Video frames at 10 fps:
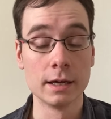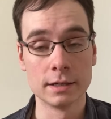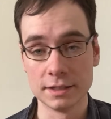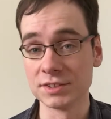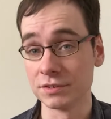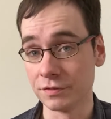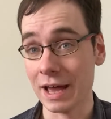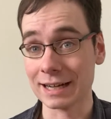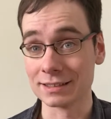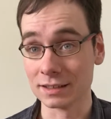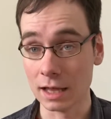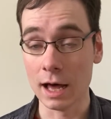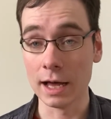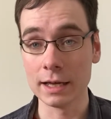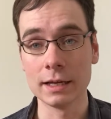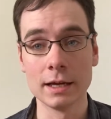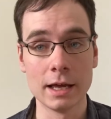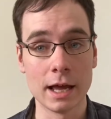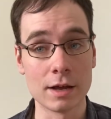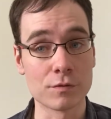is in fact a lie,
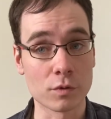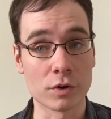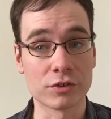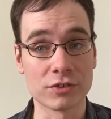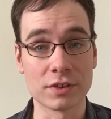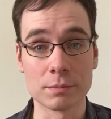and forces